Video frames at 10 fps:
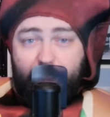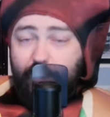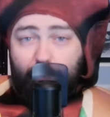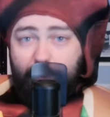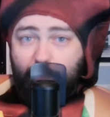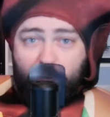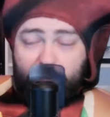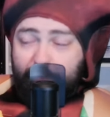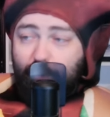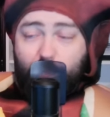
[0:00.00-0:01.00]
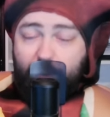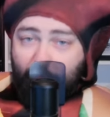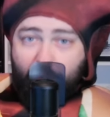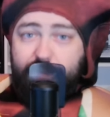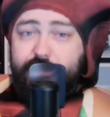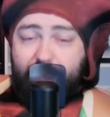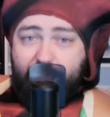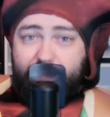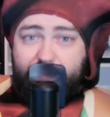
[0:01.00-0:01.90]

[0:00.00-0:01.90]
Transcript: Nobody wa nobody wants that.